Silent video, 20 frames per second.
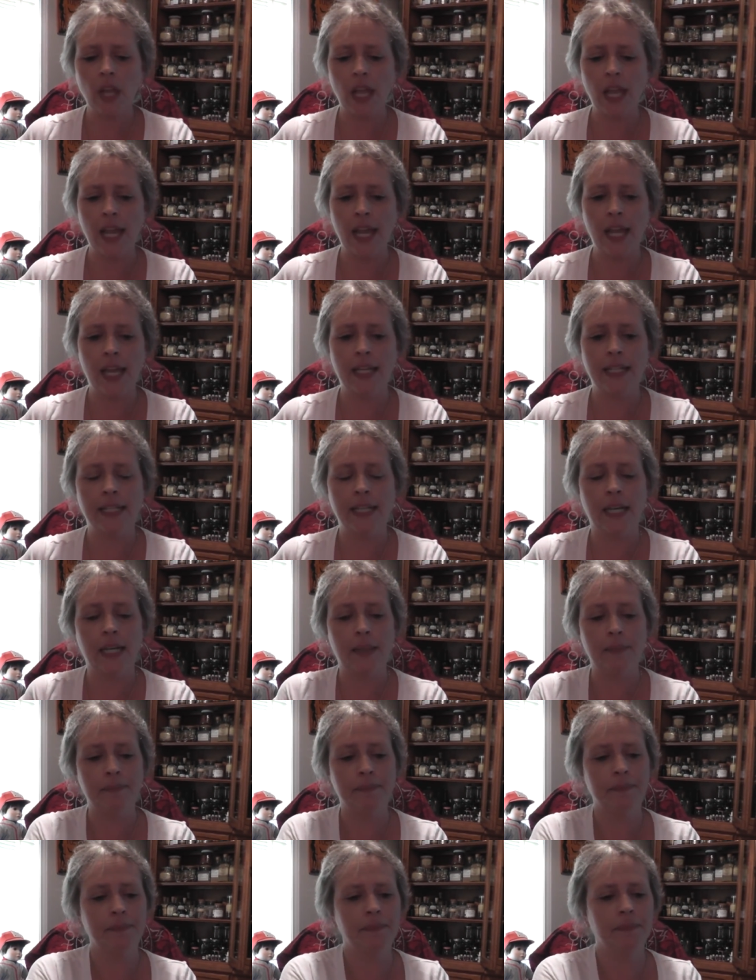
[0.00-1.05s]
And
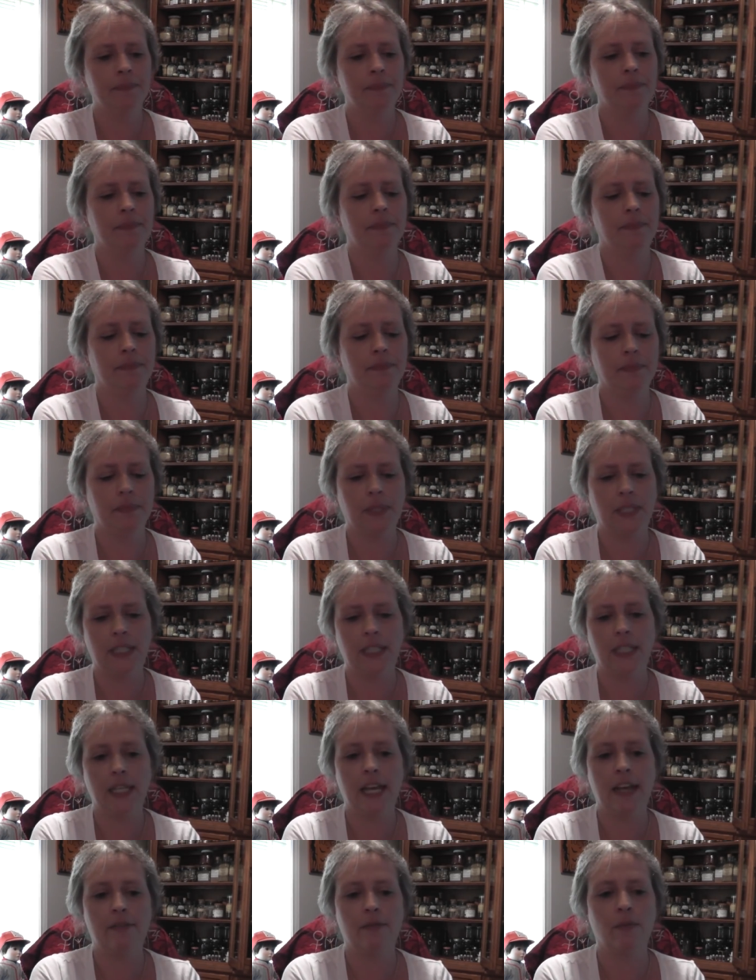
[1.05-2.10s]
I
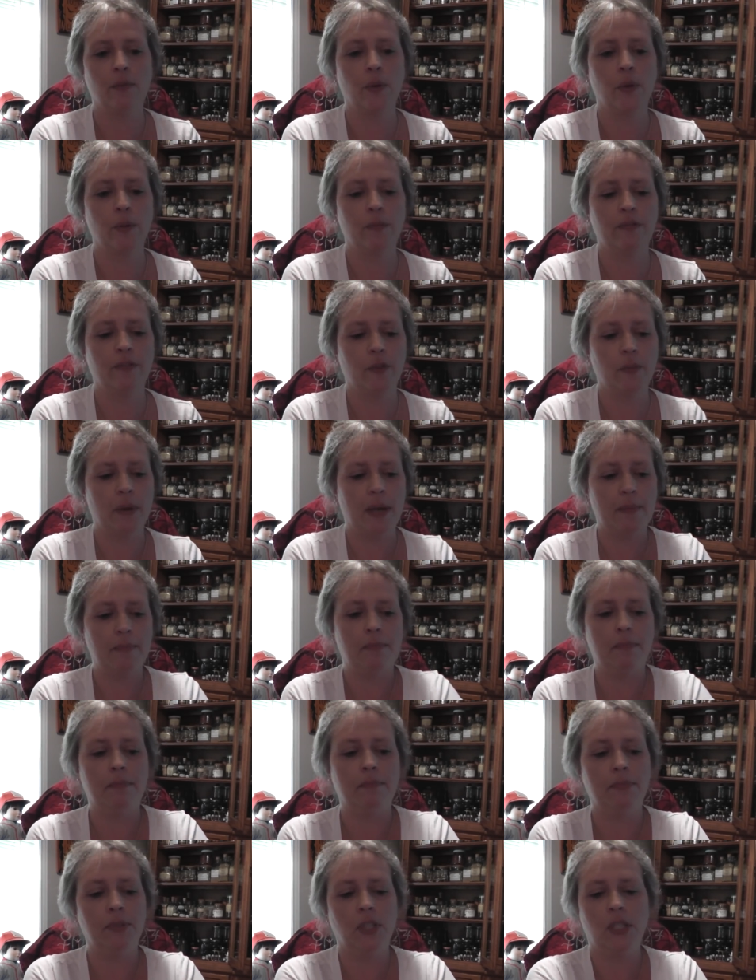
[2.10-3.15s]
didn't have room for my
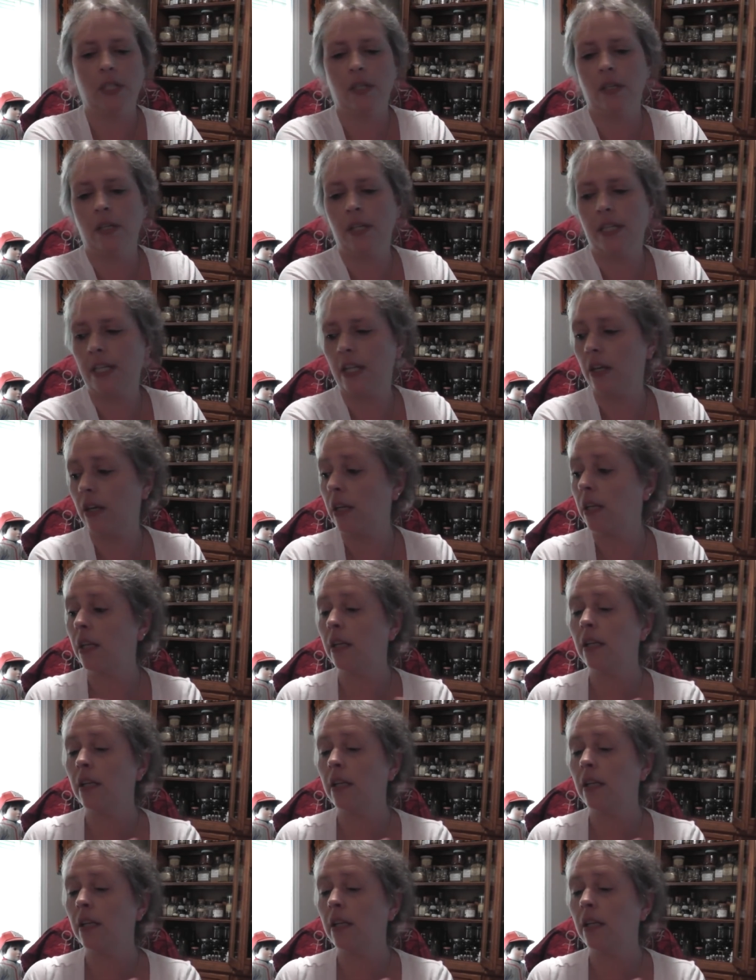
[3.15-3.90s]
book on here.